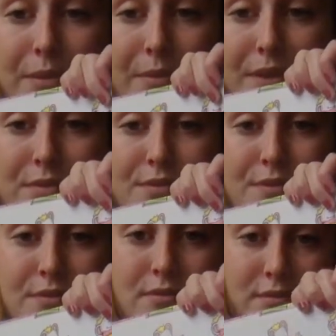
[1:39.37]

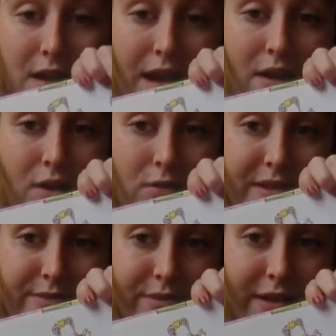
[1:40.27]
boots. I
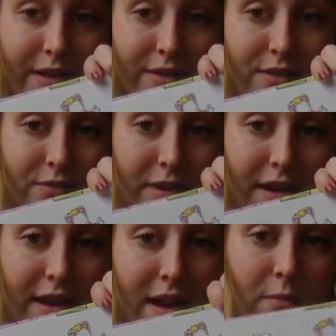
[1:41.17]
always wanted
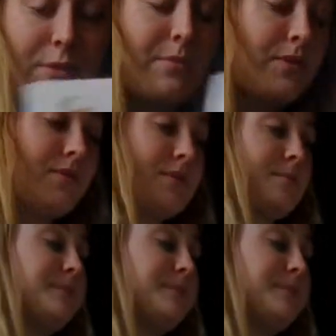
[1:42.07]
red cowboy boots.